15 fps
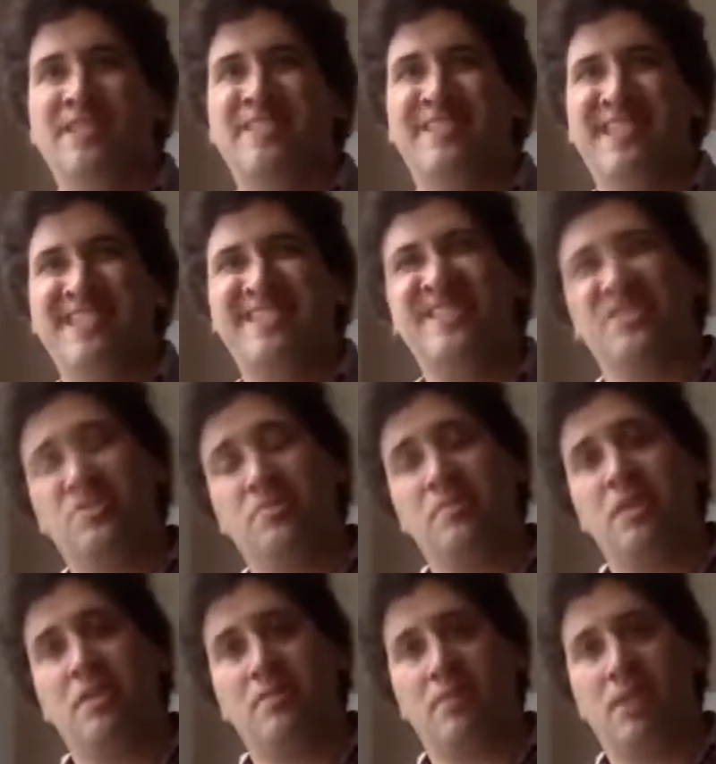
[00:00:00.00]
not the
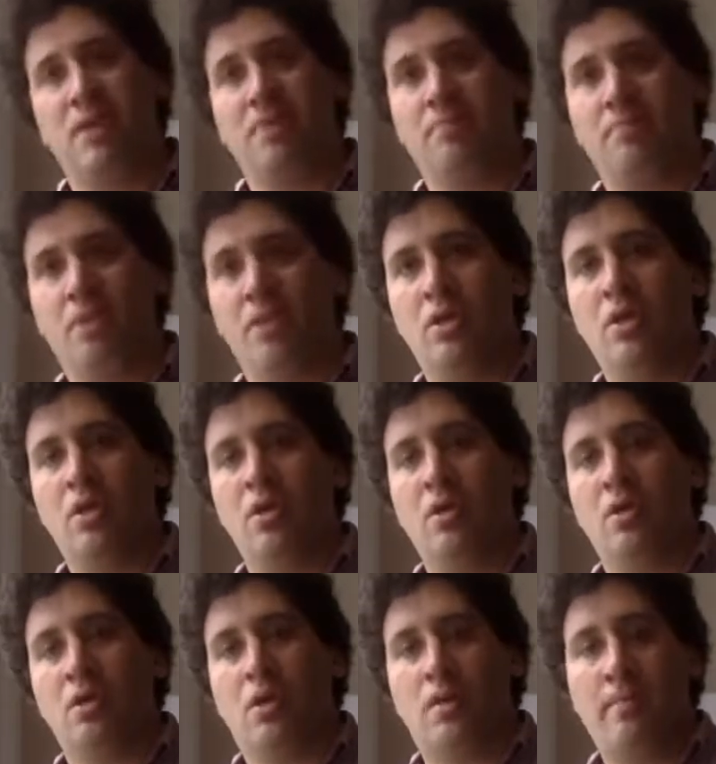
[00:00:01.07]
ultimatum game, but
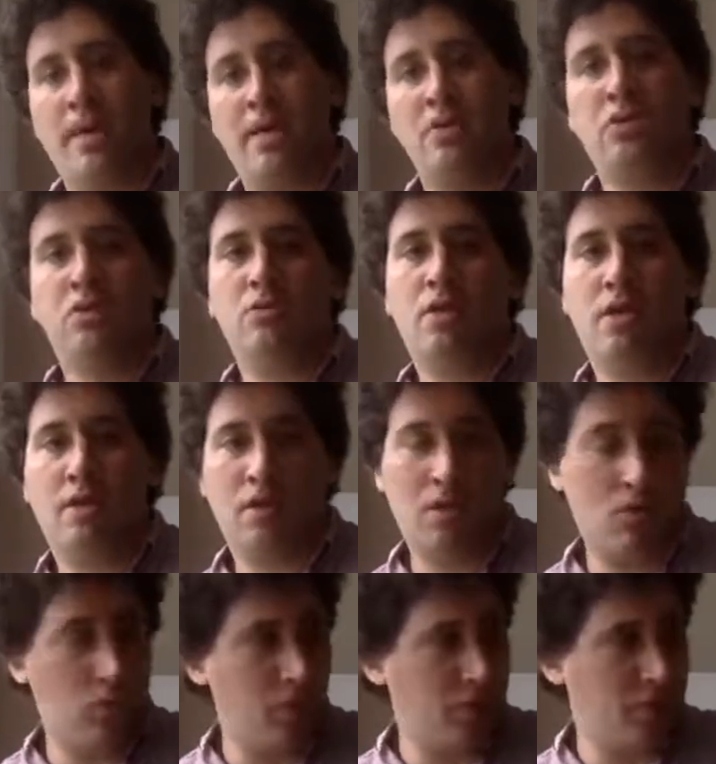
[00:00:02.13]
imagine that
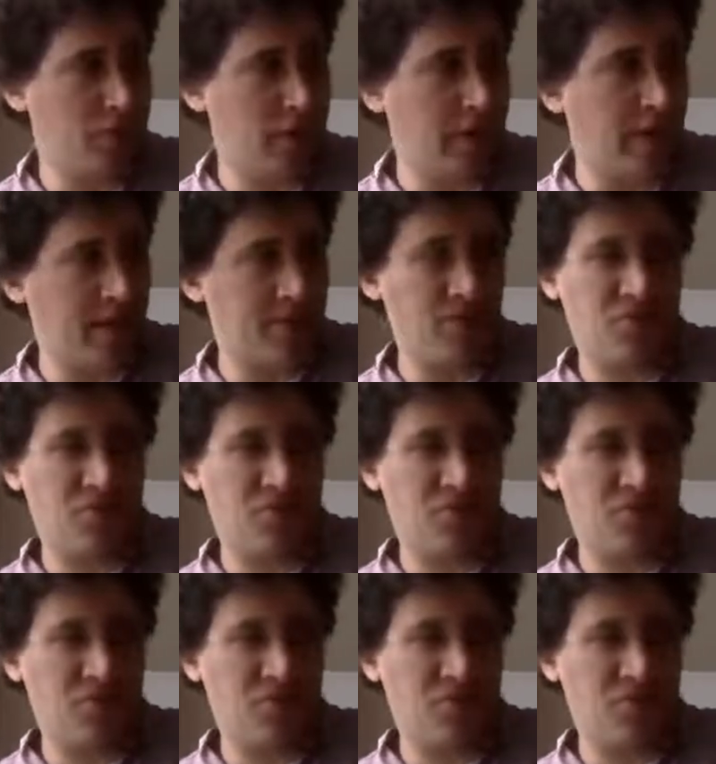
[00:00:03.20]
it was like,